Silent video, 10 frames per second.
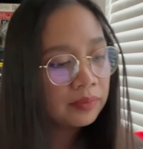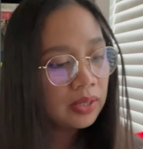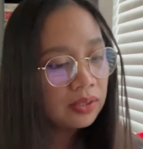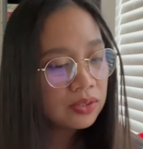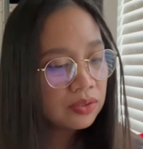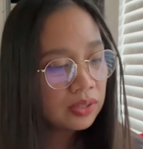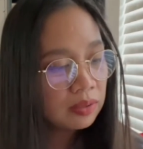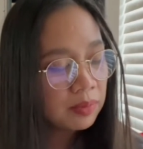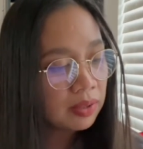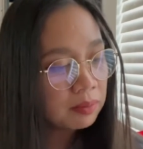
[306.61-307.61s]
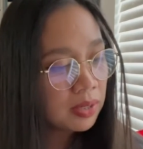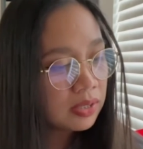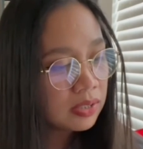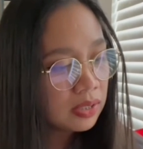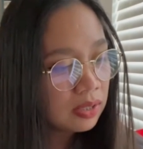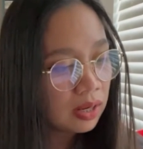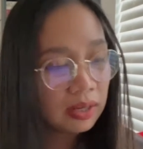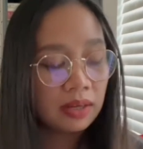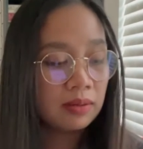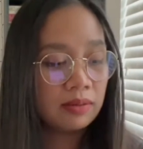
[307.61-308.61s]
Illustrated with amazing, I
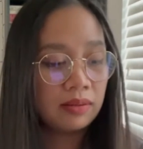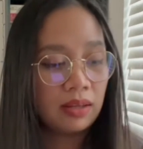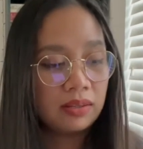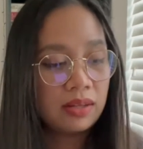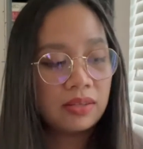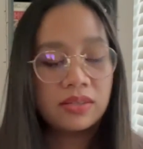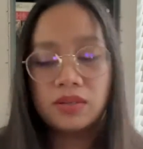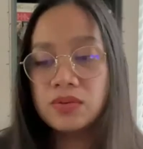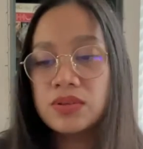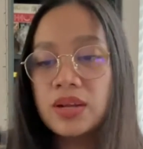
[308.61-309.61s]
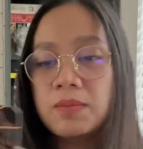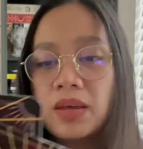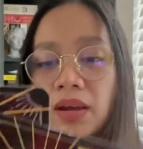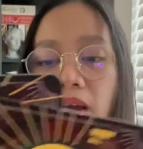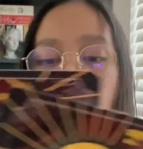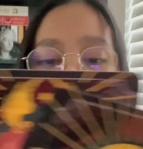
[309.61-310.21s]
can't, like, that's a username there.